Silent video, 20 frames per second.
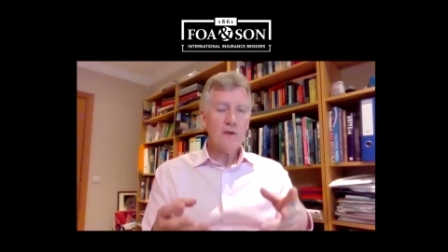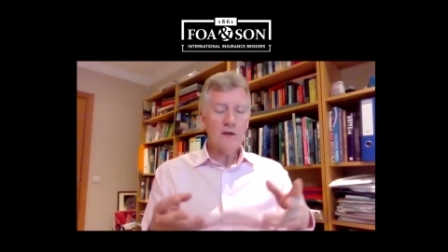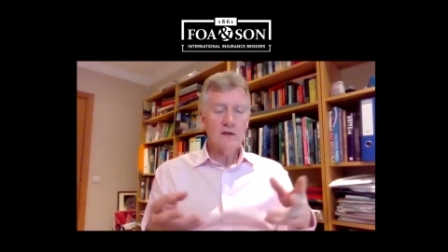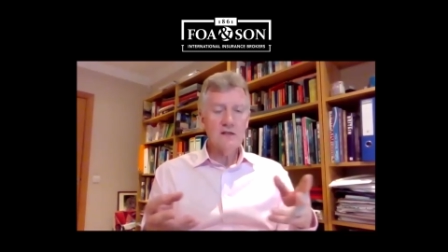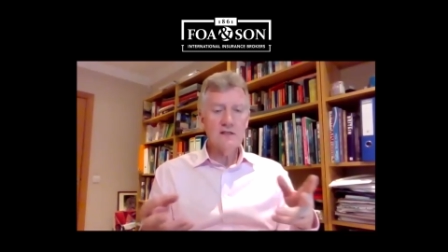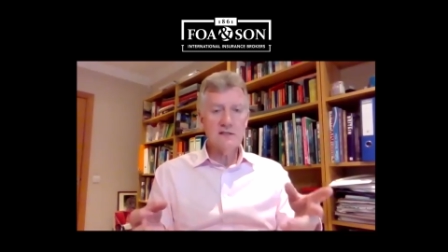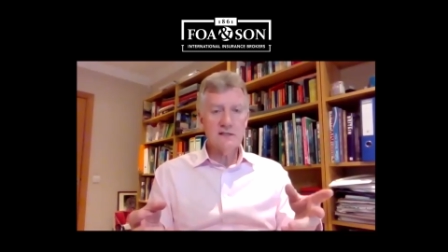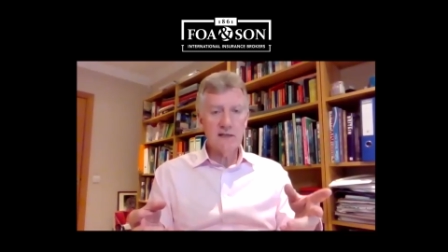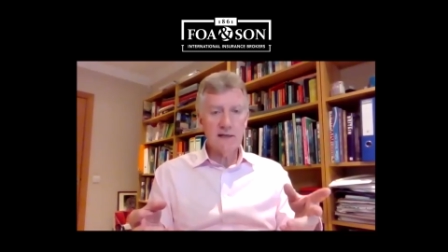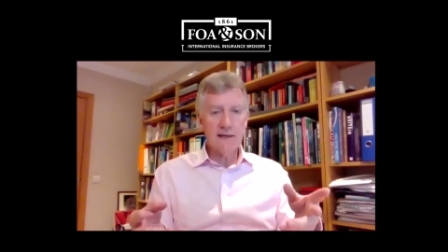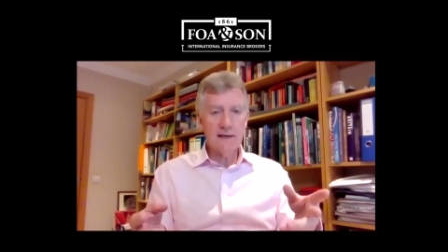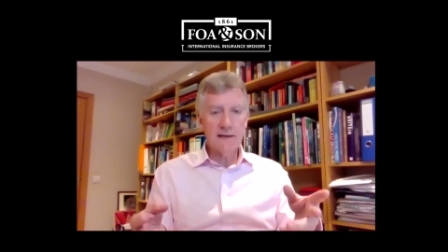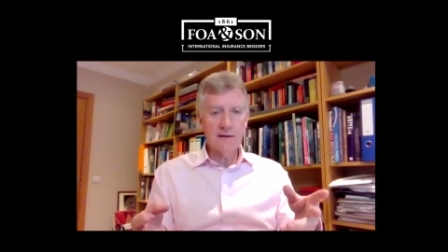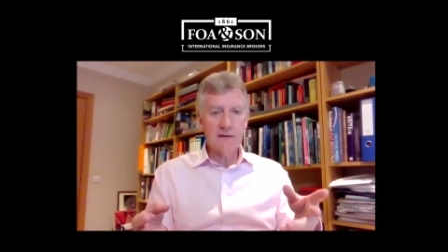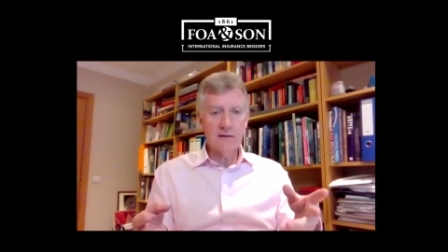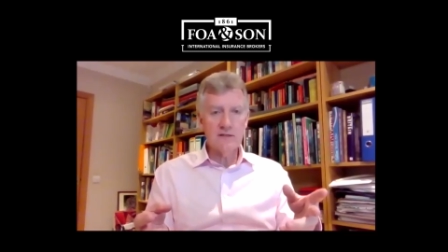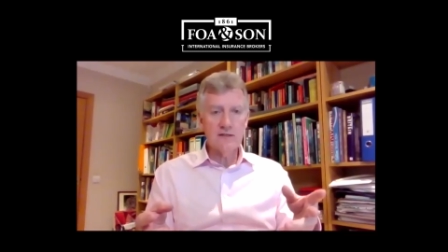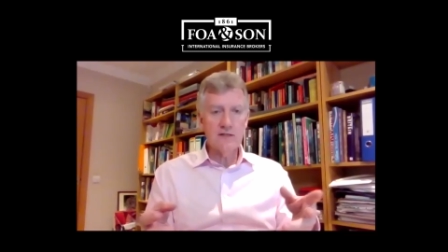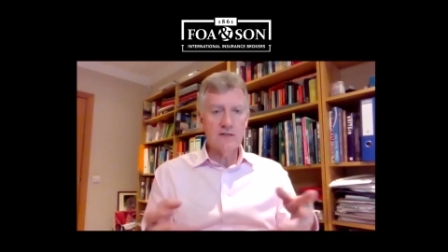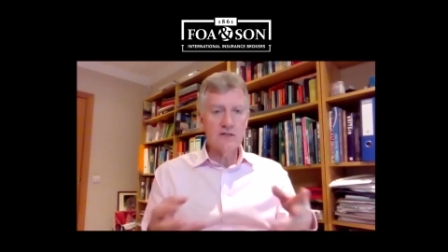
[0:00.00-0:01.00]

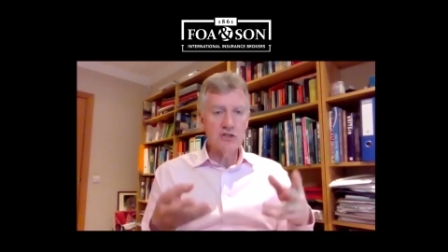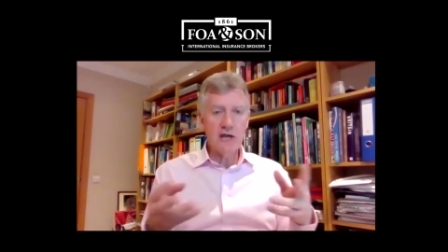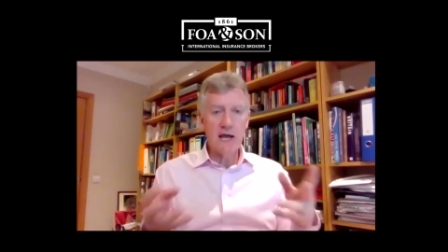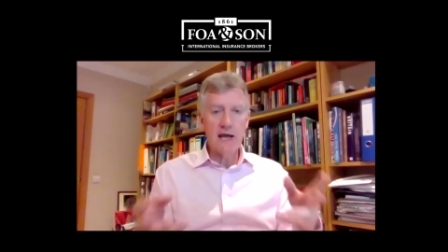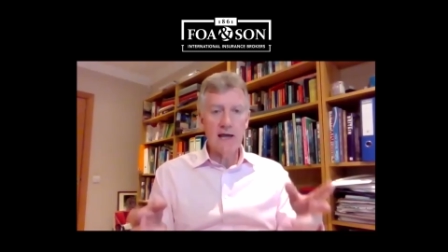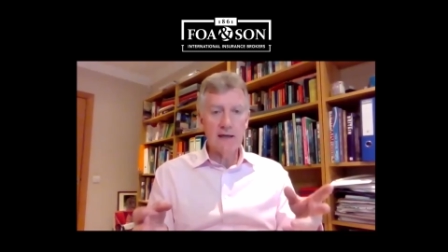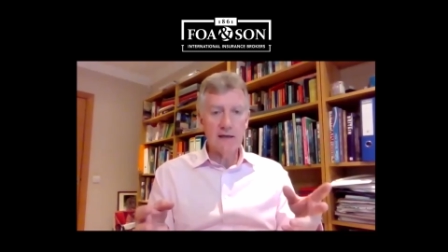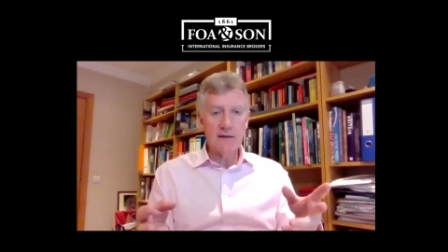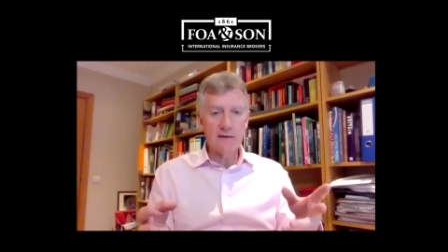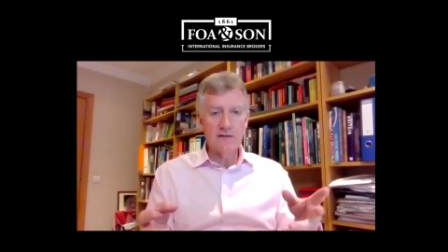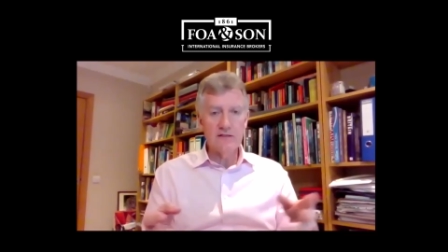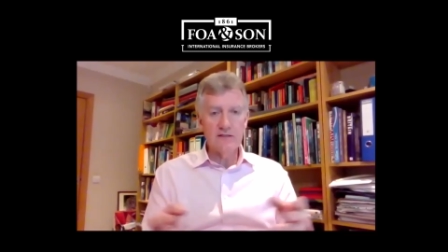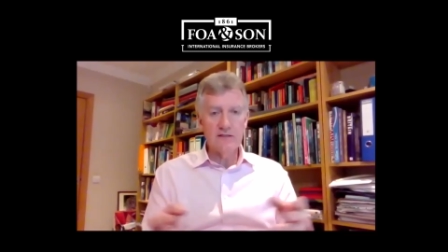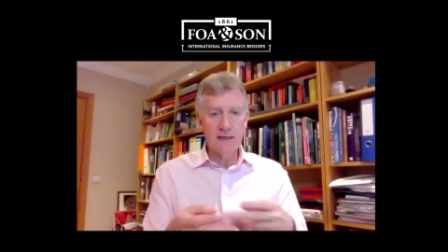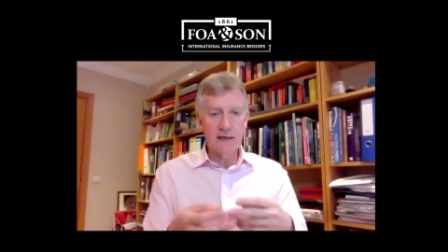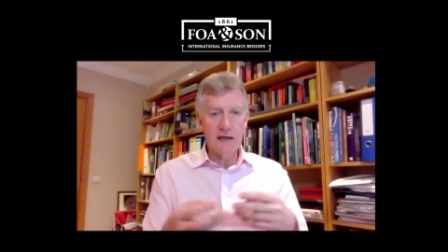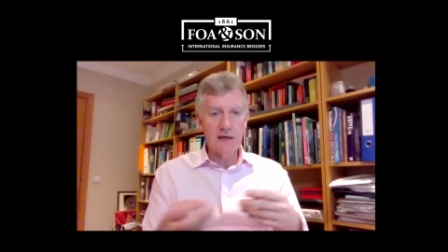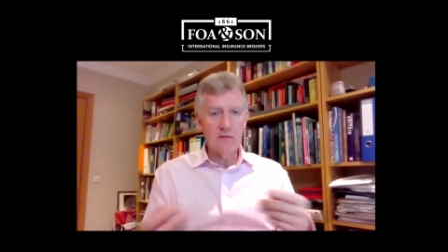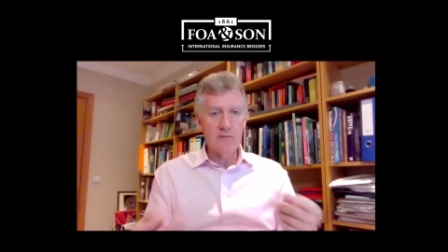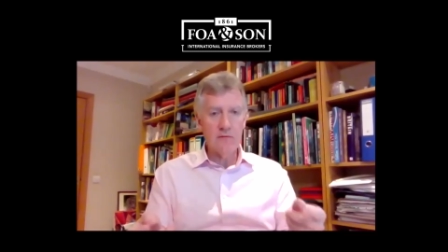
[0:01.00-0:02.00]
slings and chains to
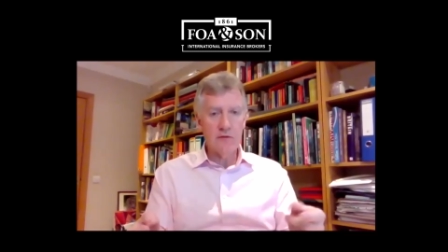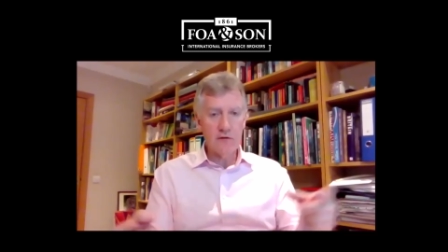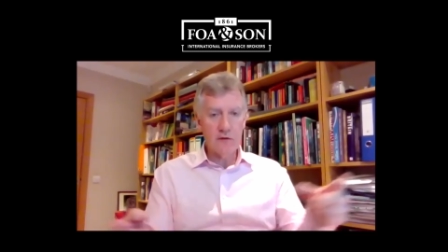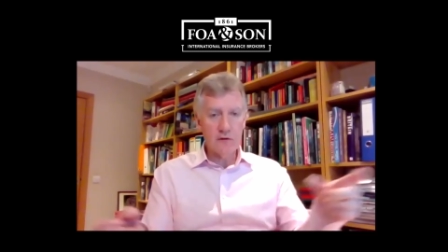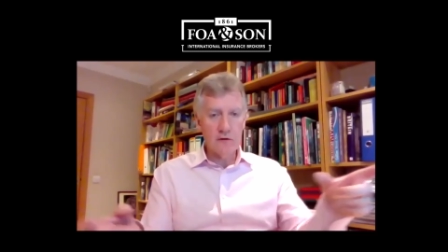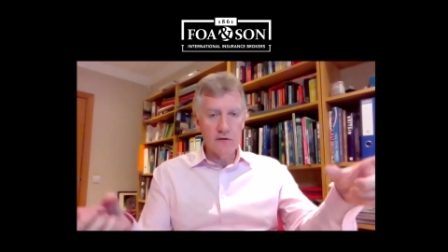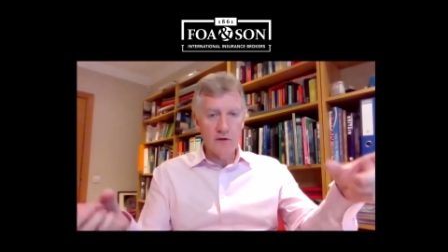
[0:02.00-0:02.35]
get them through